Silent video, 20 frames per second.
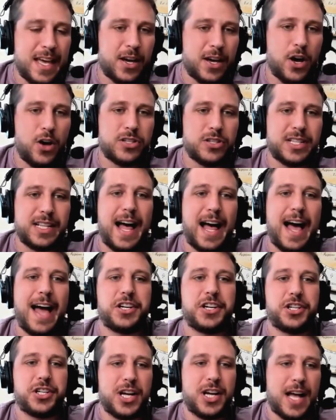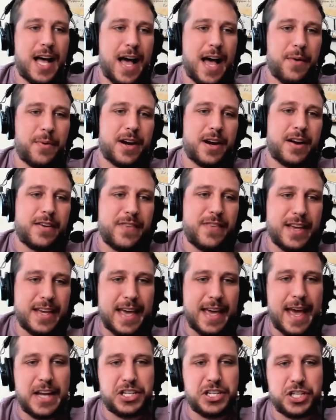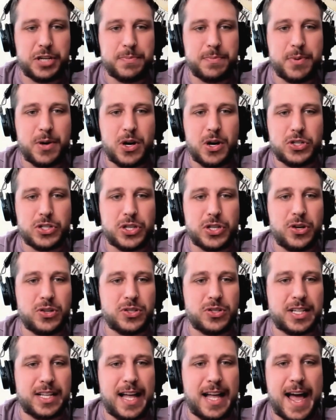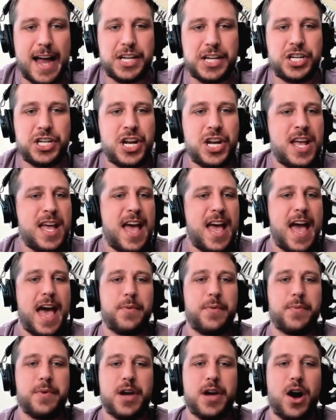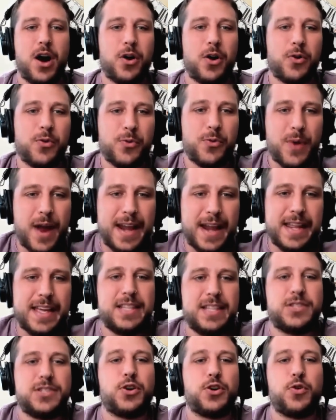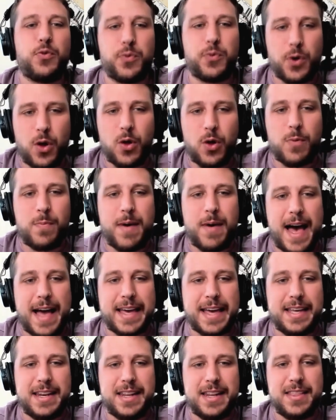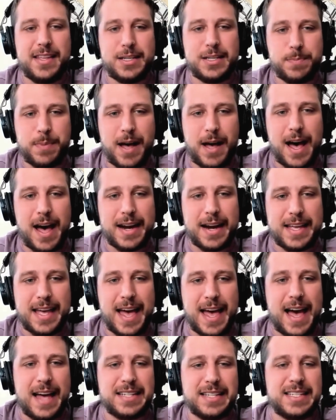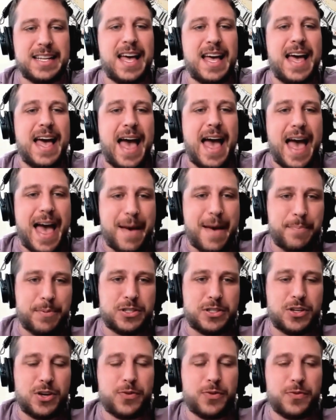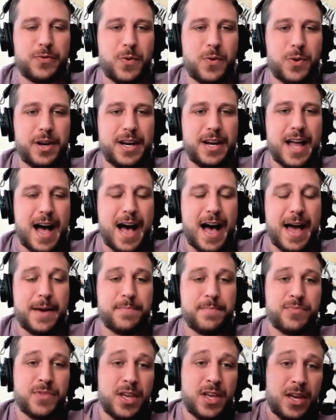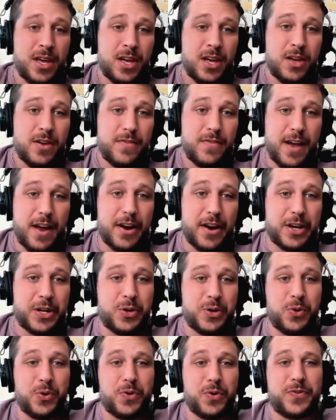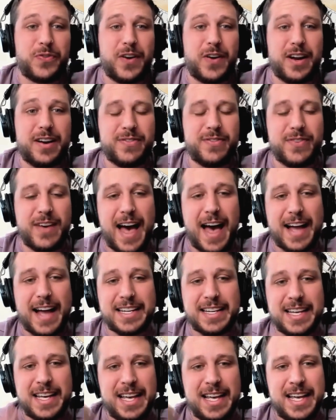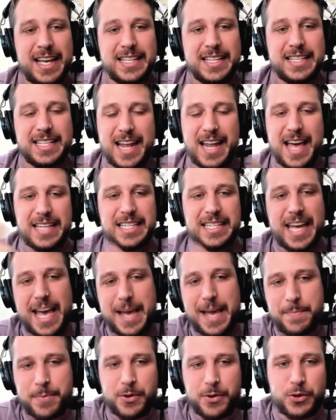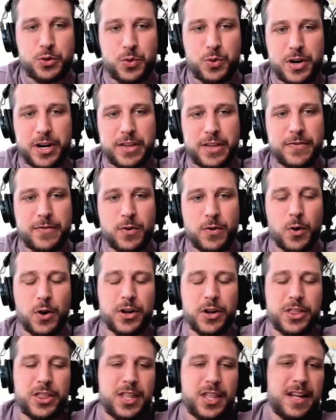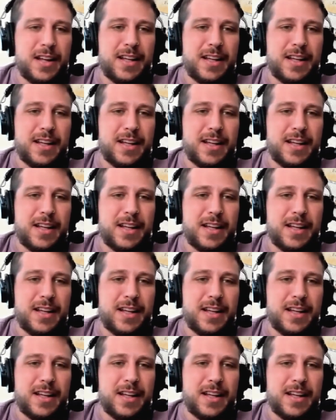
Ghost Clash, I went on vacation post Ghost Clash, and we are ready to roll back into this podcast. Episode 49. Very cool fun fact. Today's April 24th.